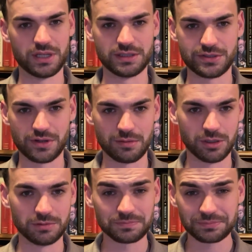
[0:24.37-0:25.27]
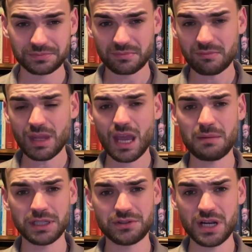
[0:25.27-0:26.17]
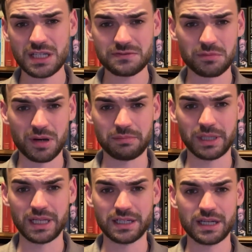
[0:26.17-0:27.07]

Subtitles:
in trouble. I'm Andreas from Ampelink.